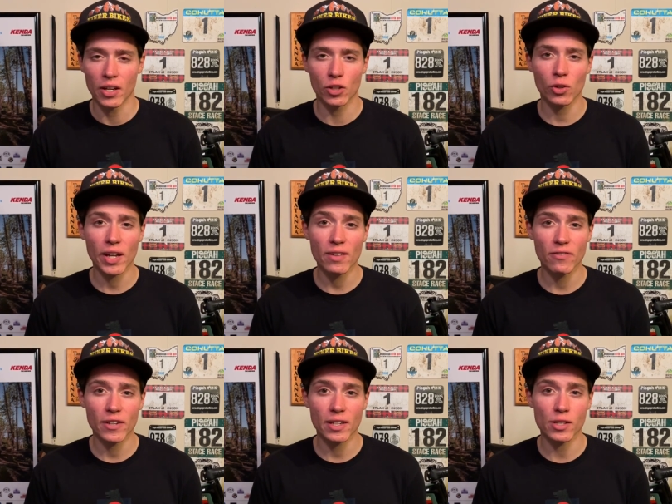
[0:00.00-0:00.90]
you'll gain
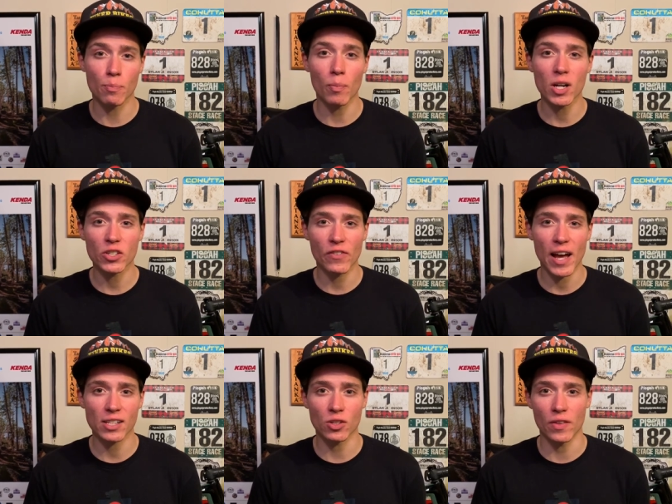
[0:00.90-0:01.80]
fitness much
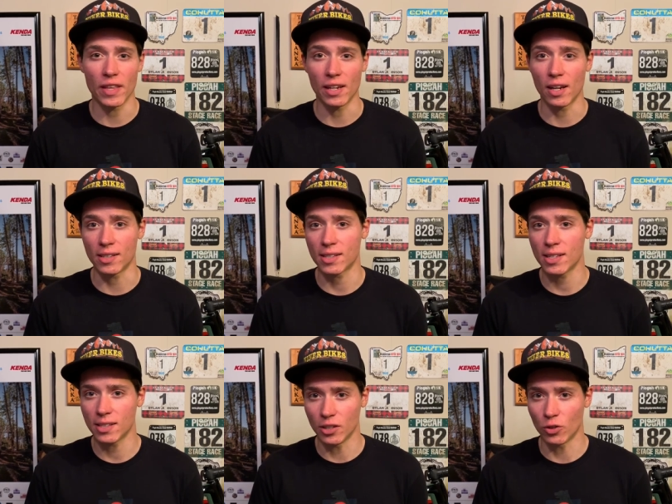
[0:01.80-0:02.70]
faster than a
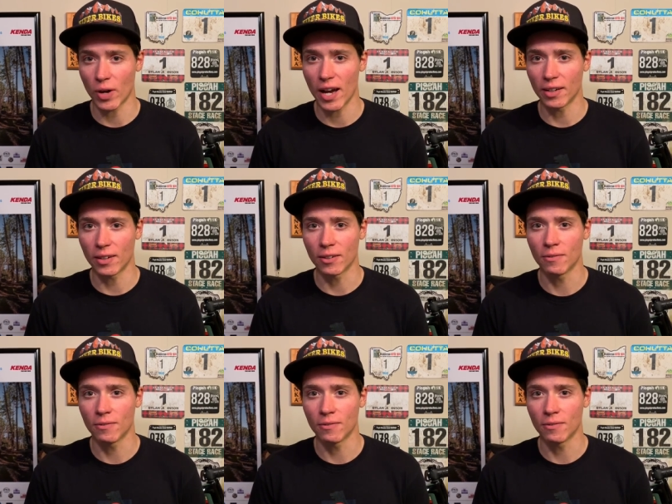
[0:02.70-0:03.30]
seasoned rider.